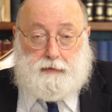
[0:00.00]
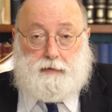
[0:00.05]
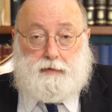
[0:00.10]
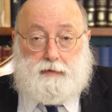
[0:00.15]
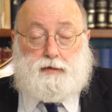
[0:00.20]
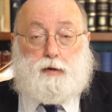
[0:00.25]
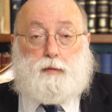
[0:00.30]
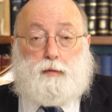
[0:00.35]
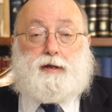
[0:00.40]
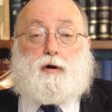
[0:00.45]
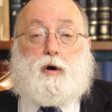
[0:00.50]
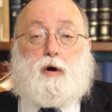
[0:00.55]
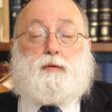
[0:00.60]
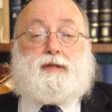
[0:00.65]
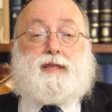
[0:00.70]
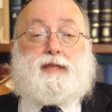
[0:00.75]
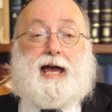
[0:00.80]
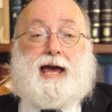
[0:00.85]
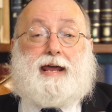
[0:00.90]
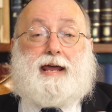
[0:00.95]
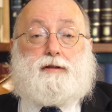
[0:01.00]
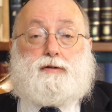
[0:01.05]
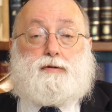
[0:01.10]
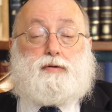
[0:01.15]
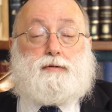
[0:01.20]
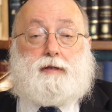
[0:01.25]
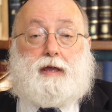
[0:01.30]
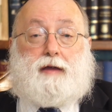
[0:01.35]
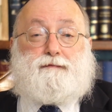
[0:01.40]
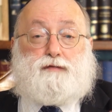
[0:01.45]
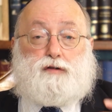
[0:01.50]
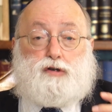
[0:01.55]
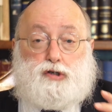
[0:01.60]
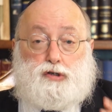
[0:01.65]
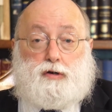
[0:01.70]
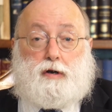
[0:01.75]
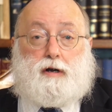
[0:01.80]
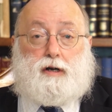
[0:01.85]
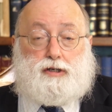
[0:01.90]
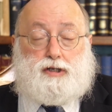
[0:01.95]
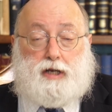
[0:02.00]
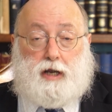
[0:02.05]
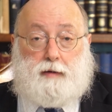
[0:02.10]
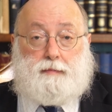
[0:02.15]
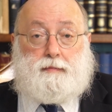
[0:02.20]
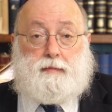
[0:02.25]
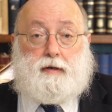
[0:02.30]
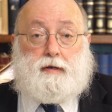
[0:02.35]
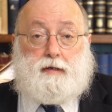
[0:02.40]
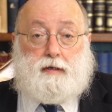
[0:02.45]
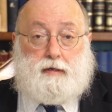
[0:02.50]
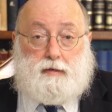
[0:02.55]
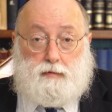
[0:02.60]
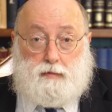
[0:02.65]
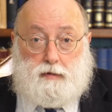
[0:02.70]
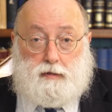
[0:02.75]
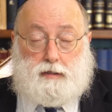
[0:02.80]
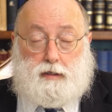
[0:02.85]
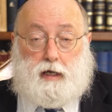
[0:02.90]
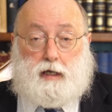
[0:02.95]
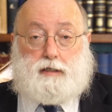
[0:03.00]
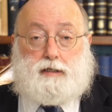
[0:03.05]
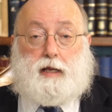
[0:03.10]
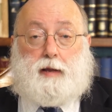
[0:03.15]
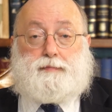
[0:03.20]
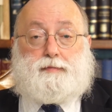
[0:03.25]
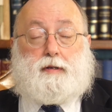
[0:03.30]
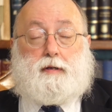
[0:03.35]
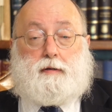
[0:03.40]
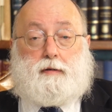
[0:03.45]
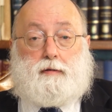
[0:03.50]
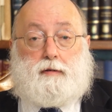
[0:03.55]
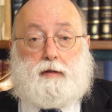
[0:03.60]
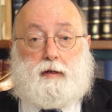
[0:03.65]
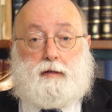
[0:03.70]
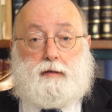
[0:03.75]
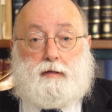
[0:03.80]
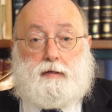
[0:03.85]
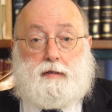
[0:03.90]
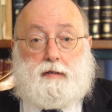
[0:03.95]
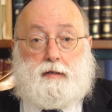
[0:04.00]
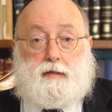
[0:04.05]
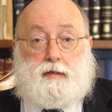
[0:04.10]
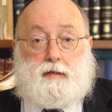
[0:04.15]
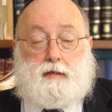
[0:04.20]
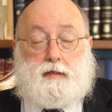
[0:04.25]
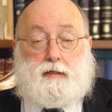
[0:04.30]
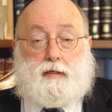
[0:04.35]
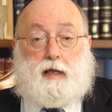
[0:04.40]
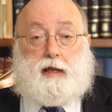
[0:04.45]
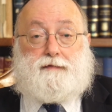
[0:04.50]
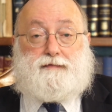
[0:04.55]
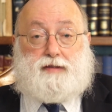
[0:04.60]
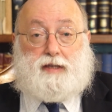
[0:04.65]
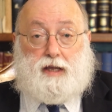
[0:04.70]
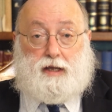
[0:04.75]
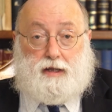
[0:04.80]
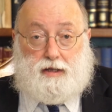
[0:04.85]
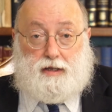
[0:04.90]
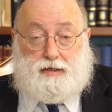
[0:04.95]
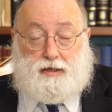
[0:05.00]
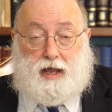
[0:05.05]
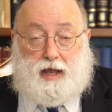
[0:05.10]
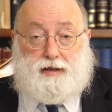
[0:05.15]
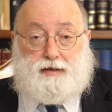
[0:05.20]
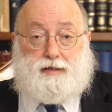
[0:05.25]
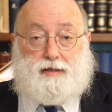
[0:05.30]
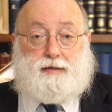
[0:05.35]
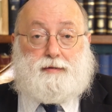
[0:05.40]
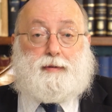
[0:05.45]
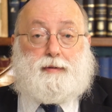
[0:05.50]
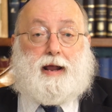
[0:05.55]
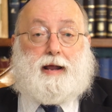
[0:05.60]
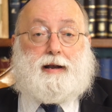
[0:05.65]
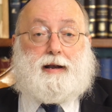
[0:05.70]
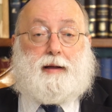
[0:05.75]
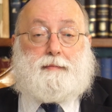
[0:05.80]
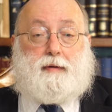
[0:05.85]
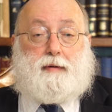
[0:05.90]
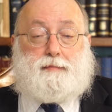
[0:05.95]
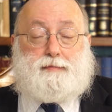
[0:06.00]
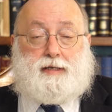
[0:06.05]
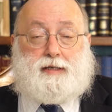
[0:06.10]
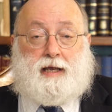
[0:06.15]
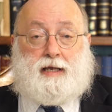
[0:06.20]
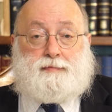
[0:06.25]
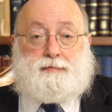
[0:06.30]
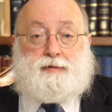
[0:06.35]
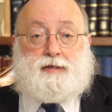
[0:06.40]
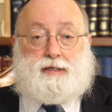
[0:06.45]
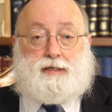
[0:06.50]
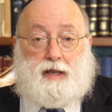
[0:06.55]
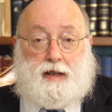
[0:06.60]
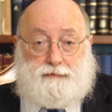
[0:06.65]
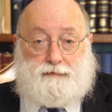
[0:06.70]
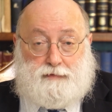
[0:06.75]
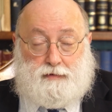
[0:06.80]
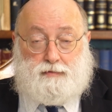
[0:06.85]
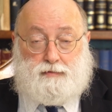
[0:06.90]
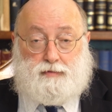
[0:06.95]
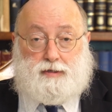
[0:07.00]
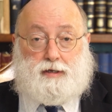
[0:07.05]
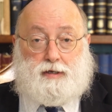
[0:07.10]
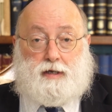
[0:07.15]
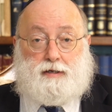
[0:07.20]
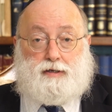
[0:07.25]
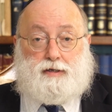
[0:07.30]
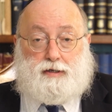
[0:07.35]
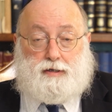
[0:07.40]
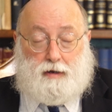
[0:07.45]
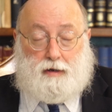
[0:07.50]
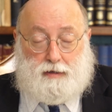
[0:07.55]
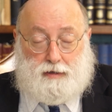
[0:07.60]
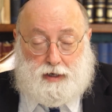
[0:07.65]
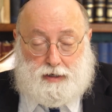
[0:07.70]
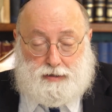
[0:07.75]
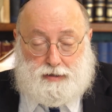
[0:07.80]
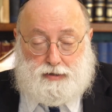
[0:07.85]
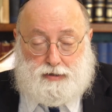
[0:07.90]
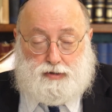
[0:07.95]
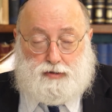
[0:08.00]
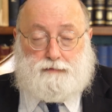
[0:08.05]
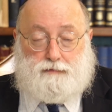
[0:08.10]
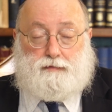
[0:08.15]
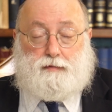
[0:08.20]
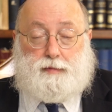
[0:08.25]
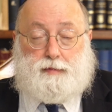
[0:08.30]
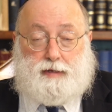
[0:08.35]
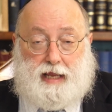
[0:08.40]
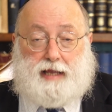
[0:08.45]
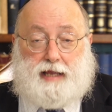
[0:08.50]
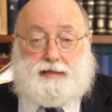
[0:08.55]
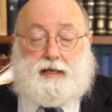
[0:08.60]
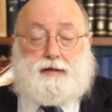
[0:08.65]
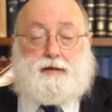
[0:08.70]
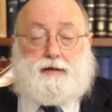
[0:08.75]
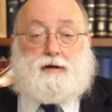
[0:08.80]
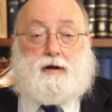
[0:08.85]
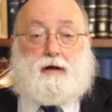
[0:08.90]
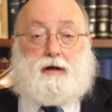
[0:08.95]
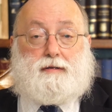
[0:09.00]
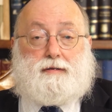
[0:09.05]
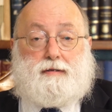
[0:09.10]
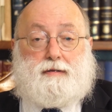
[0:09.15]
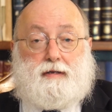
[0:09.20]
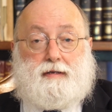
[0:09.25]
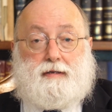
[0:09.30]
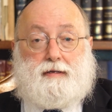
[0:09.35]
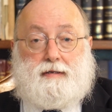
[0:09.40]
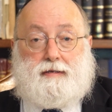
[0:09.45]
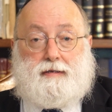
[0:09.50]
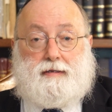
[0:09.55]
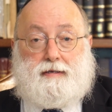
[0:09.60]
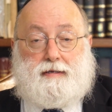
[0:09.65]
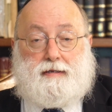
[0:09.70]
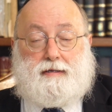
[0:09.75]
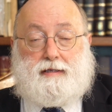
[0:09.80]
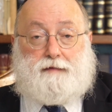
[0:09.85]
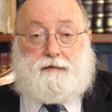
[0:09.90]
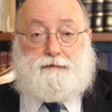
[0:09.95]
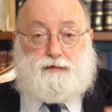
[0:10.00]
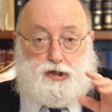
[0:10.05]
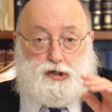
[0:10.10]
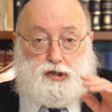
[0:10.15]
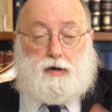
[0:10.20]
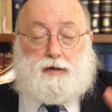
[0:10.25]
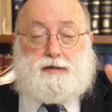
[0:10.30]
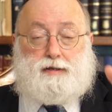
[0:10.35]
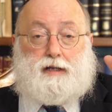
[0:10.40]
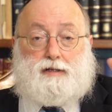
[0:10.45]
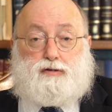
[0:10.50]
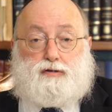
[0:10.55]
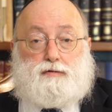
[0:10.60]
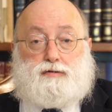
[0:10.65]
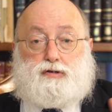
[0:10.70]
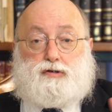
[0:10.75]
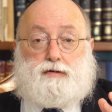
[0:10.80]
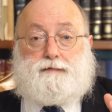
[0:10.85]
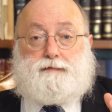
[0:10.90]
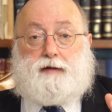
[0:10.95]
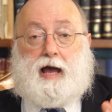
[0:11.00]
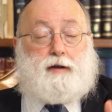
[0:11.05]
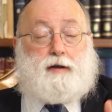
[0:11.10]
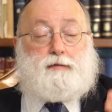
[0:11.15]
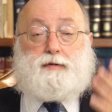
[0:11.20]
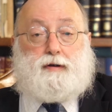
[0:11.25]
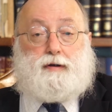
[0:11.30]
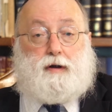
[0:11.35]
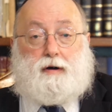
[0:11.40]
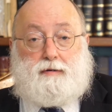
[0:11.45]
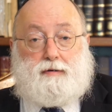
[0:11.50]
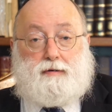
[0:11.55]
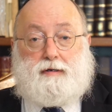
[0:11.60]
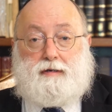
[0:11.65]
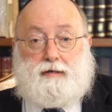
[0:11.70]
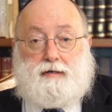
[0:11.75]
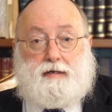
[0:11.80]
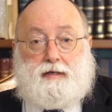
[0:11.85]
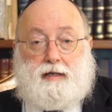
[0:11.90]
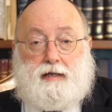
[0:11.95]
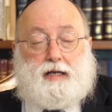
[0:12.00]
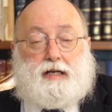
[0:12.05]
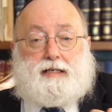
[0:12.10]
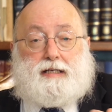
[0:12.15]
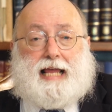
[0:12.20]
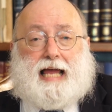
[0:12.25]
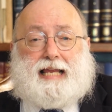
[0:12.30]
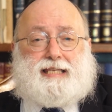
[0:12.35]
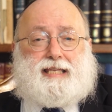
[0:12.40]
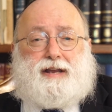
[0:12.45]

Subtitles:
So we go with the attitude that for sure Hashem will accept it. Hifticha teira, the Rambam says, b'seif galusa and Yisrael eisen tshuva miyad ein agol. That for sure they'll do tshuva. How do we know? Because that's